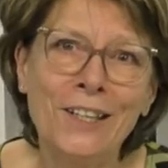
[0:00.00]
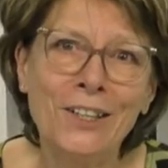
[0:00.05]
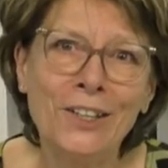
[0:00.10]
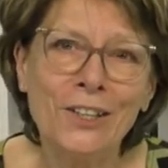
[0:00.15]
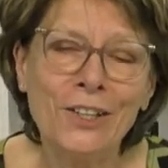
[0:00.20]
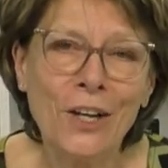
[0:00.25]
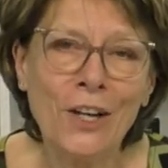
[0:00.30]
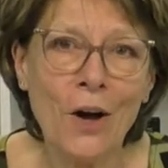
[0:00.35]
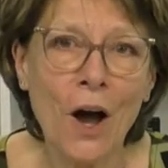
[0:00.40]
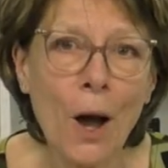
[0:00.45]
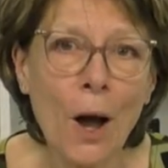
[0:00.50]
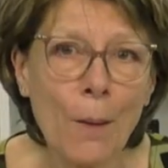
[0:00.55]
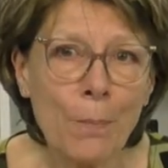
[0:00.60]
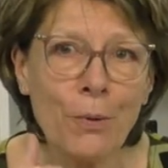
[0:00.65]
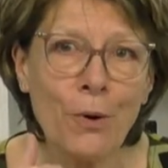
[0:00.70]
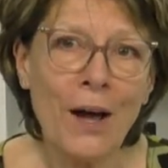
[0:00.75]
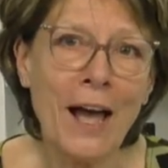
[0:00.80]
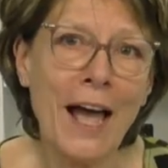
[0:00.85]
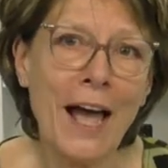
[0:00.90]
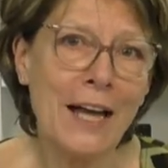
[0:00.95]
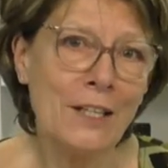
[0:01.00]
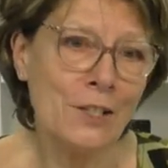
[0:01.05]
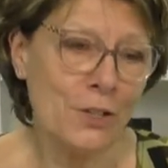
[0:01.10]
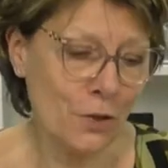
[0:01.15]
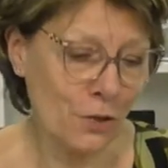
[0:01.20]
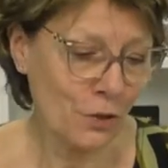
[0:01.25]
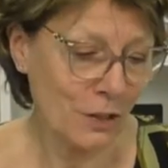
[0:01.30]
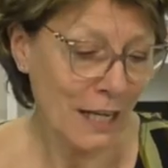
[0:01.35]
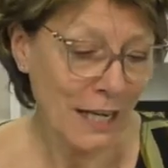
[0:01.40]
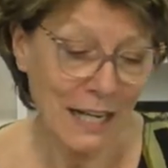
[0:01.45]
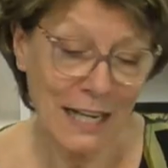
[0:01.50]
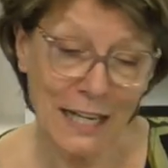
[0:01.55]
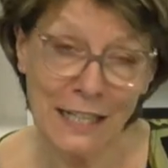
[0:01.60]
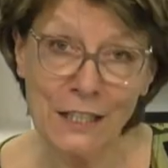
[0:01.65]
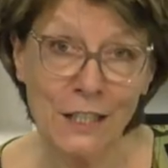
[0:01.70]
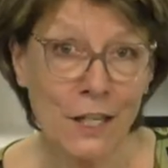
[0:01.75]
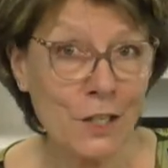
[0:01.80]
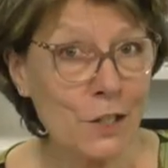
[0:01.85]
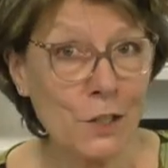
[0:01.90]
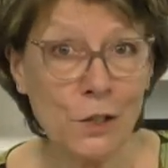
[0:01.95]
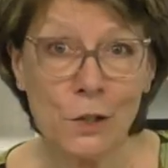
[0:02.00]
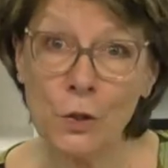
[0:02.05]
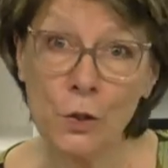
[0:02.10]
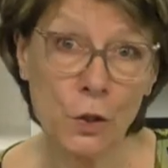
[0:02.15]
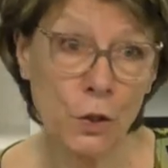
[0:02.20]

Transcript: You know, I put a hat on, it doesn't look